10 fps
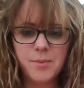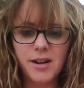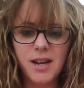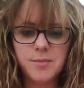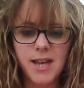
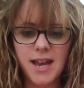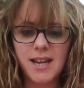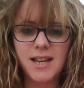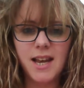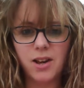name's
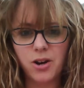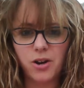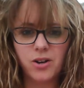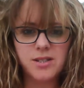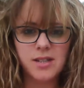Hayley
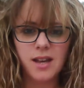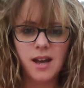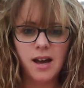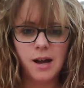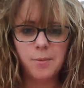Cox.
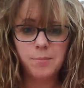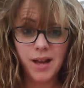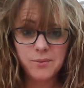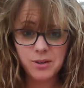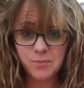
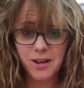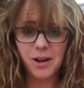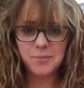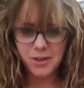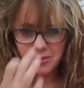Bear with me,
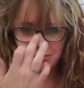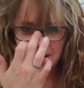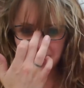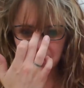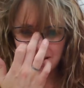I'm going to
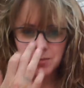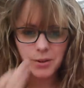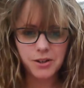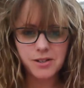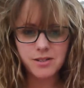read this
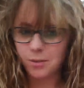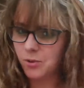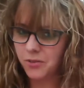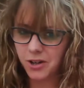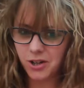because I'm
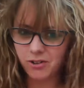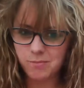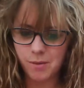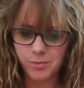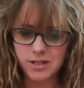not very good at
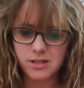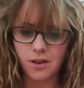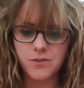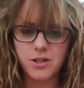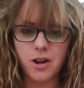remembering
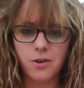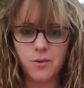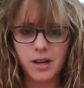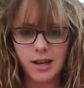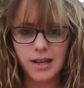stuff.
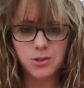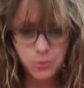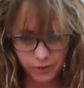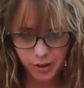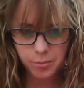So it's
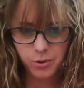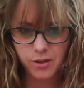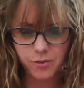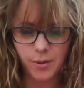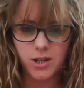all very
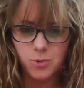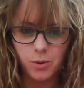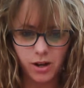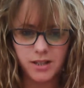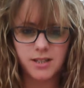important information,
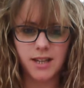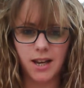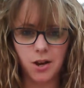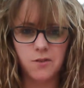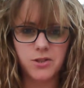but I need to
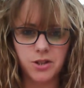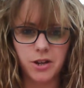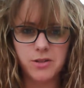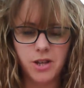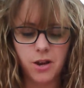get it over to
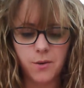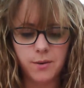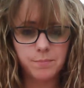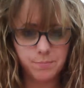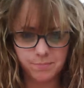you. So
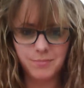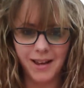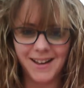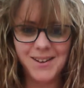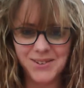
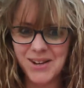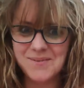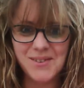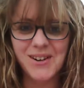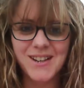yeah, I'm going
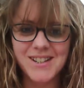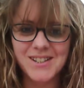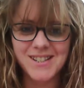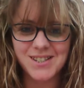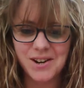to be reading
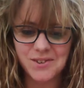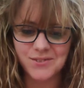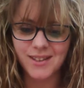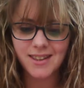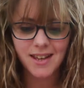it to start
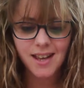off with.